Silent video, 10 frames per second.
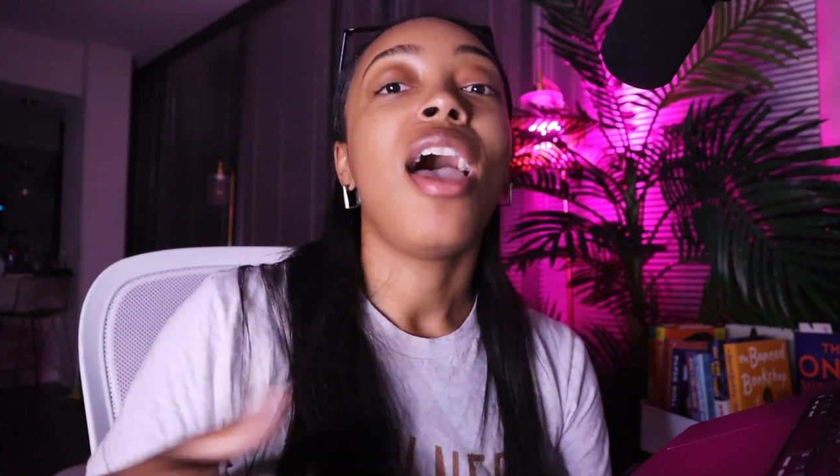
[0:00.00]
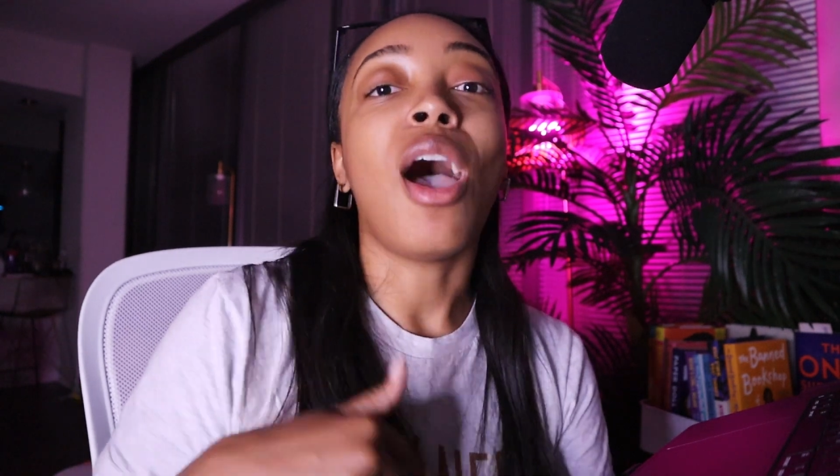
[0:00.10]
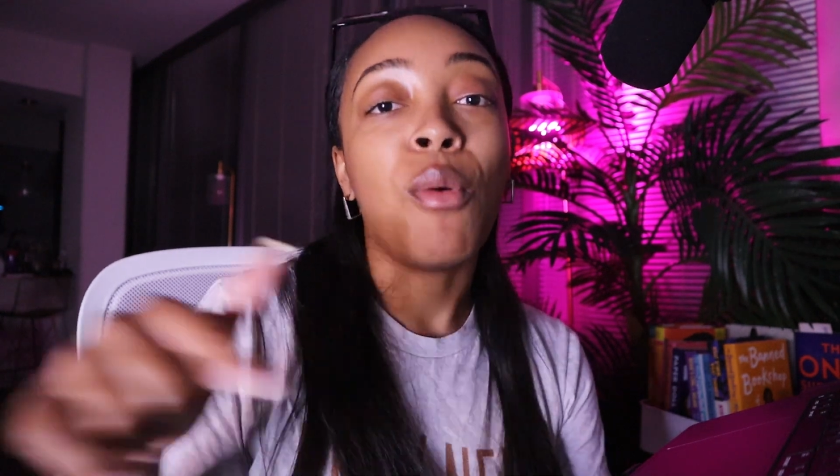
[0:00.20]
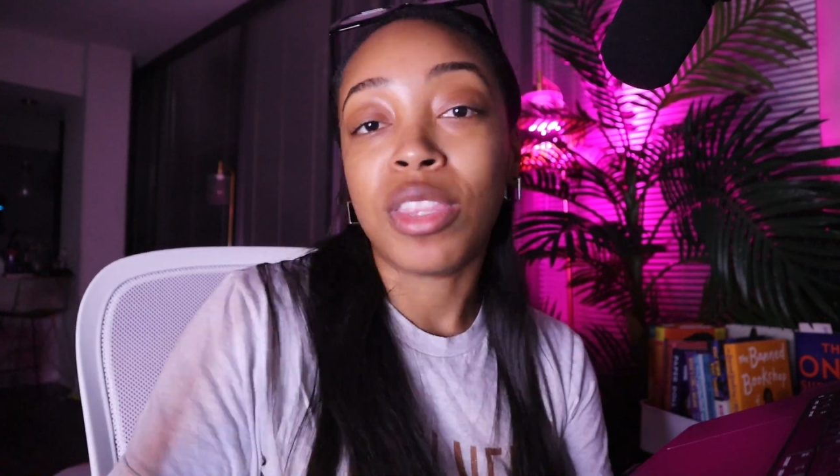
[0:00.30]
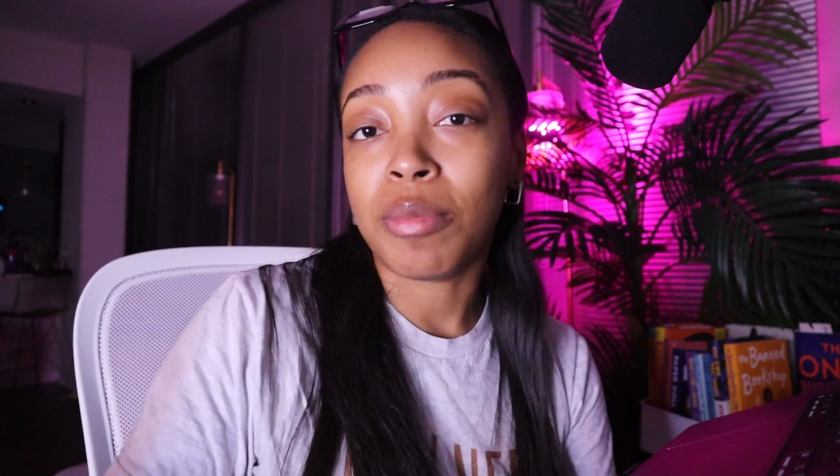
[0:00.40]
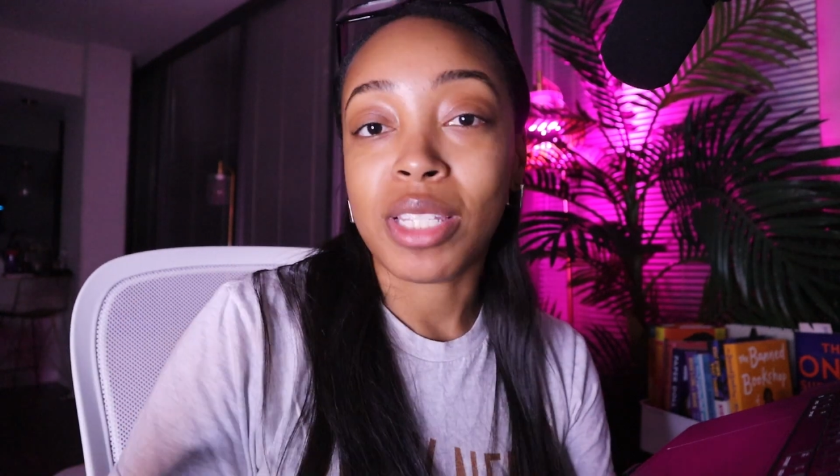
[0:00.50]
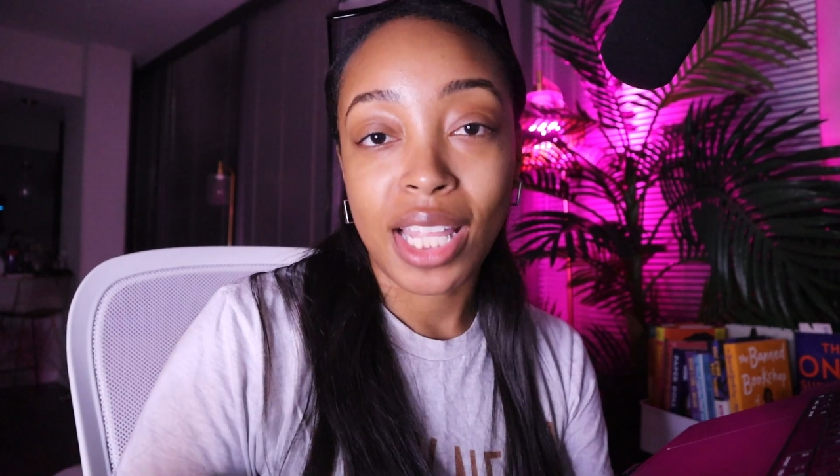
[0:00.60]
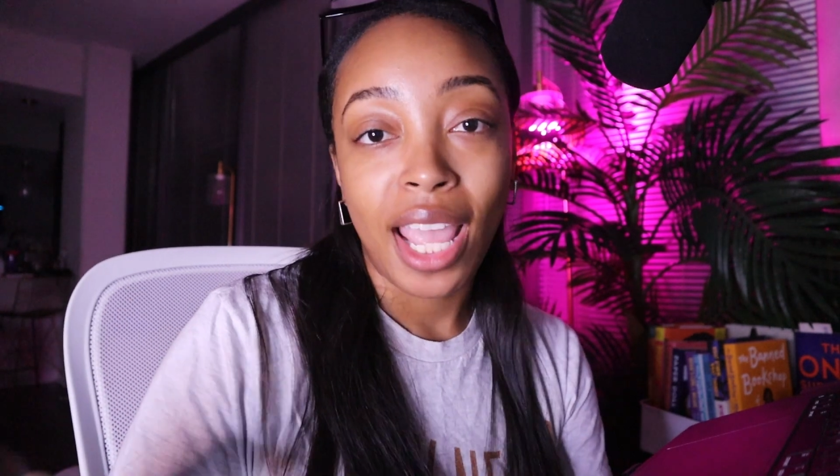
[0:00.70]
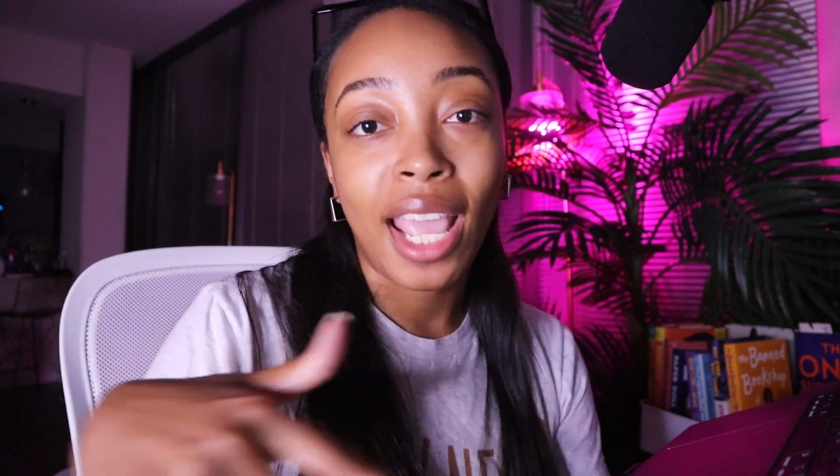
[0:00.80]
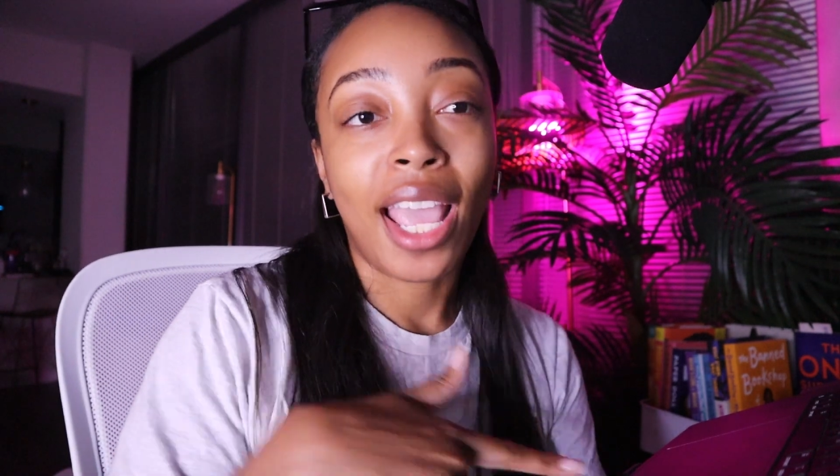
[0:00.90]
I want them to
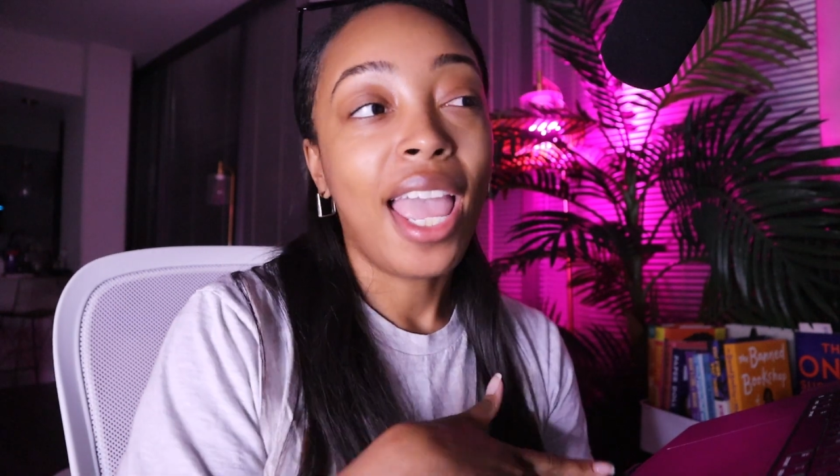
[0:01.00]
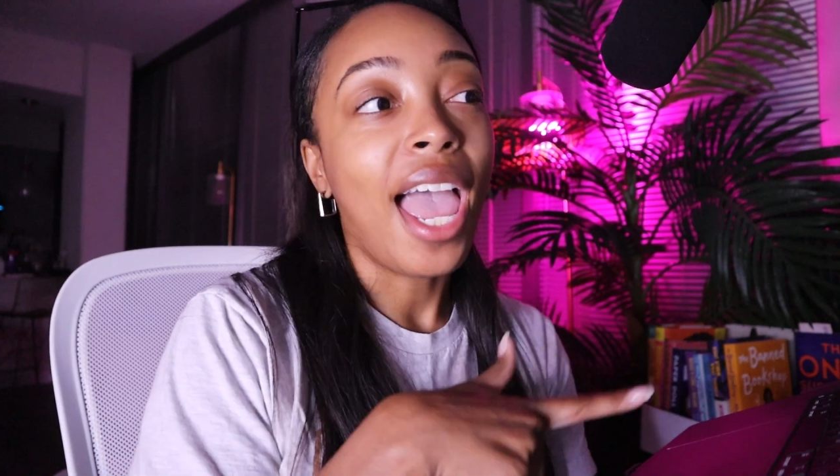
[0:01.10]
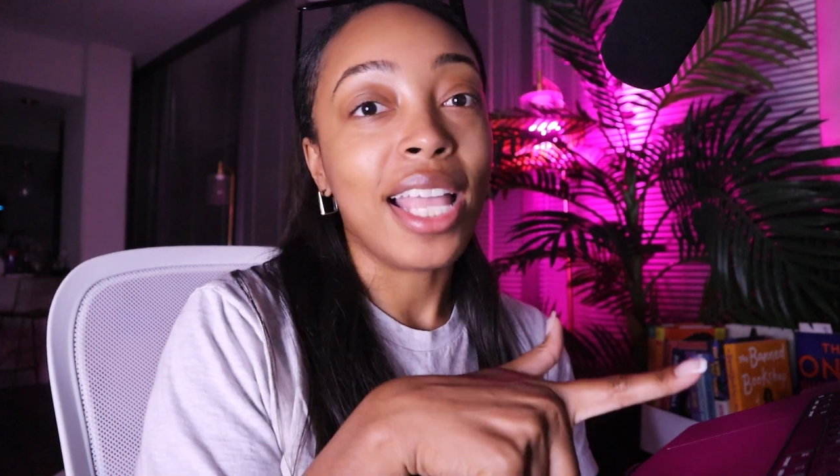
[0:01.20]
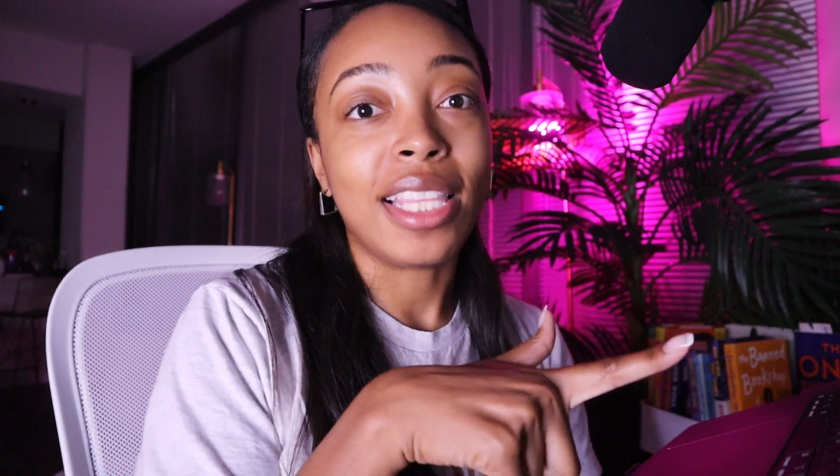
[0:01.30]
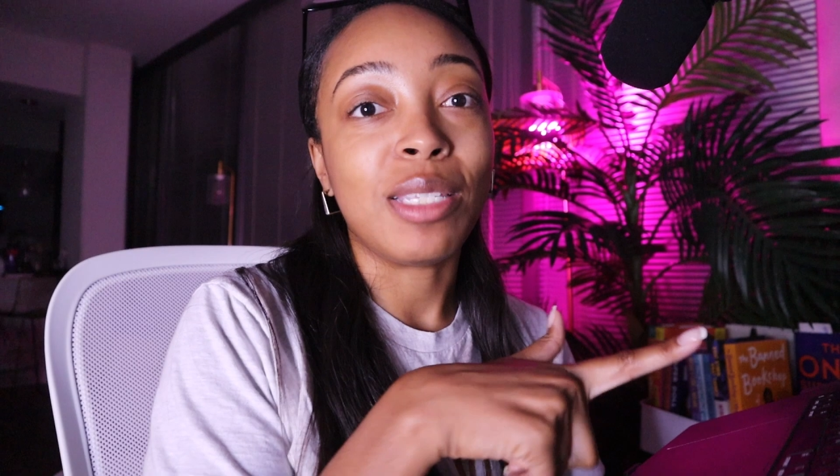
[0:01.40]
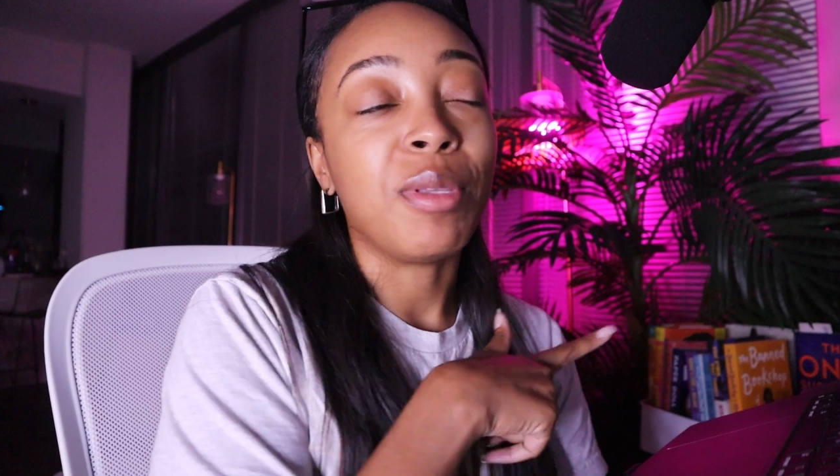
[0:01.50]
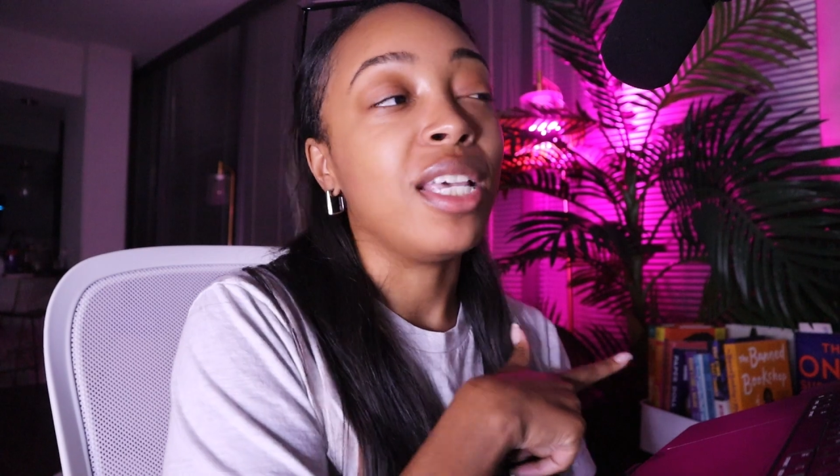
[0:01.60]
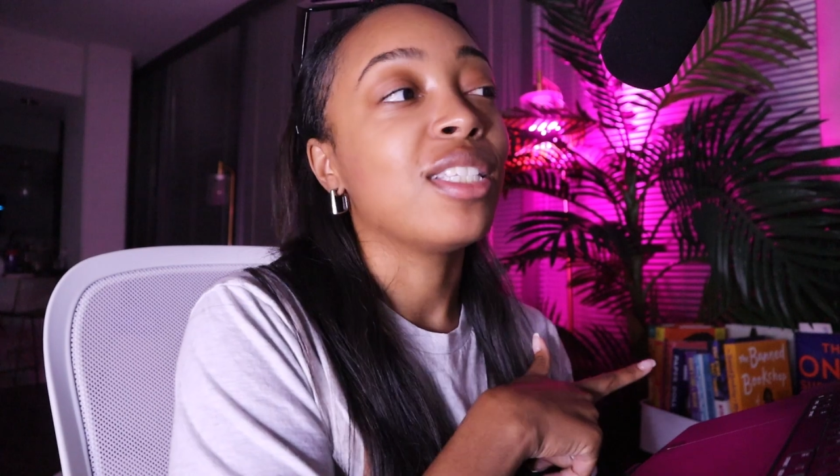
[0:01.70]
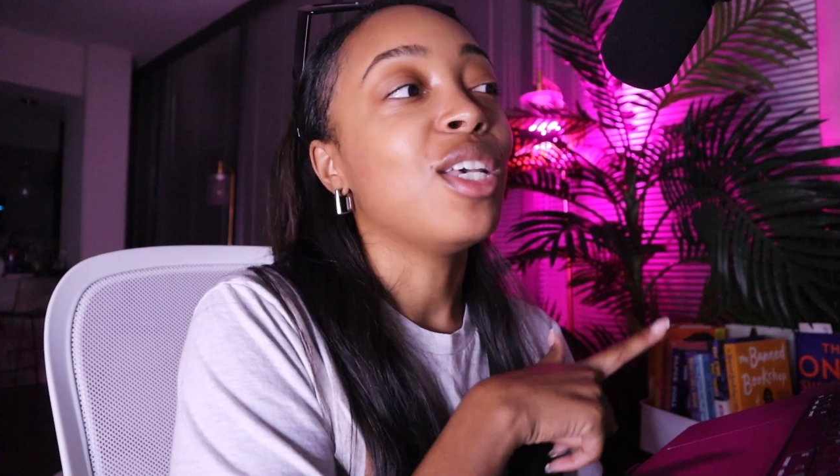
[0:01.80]
stay at this place.